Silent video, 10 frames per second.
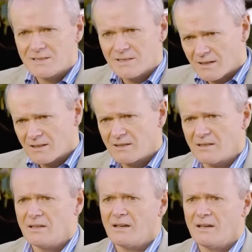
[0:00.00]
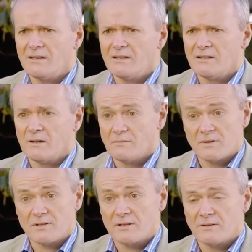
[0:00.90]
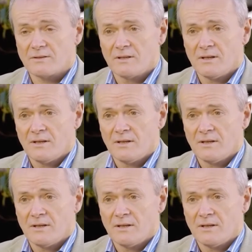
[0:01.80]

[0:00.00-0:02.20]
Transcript: down to the DNA of the cells.